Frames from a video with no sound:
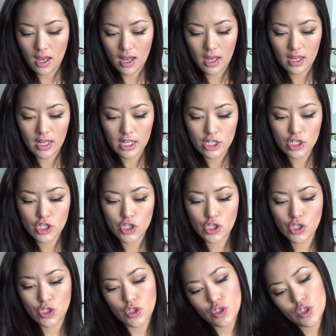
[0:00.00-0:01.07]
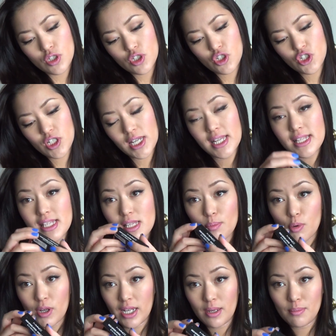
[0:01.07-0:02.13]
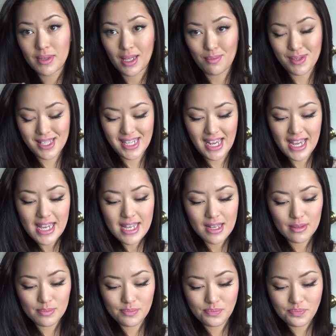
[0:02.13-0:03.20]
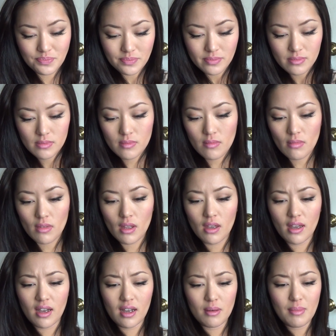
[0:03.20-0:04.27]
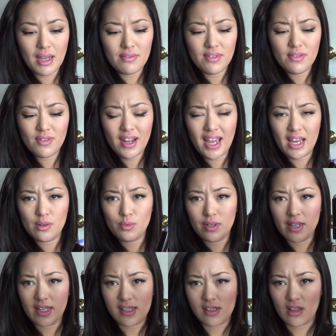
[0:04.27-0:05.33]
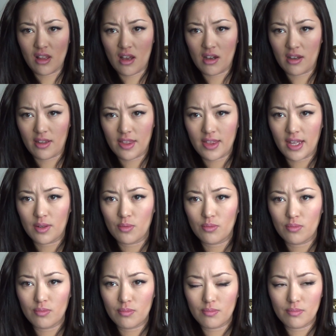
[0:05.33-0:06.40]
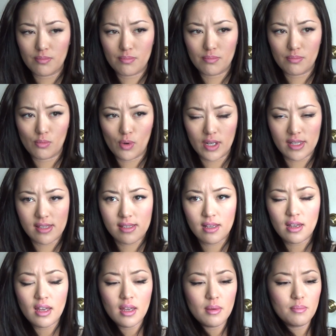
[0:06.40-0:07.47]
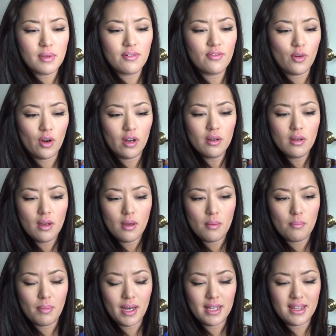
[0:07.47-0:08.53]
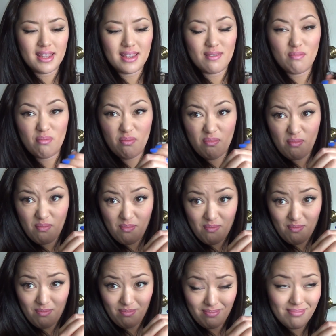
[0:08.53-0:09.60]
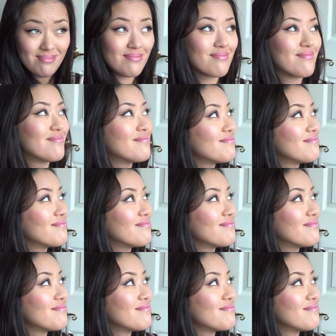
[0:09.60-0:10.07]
a Shine Supreme lipstick. I've never had one of these long thin ones before, but oh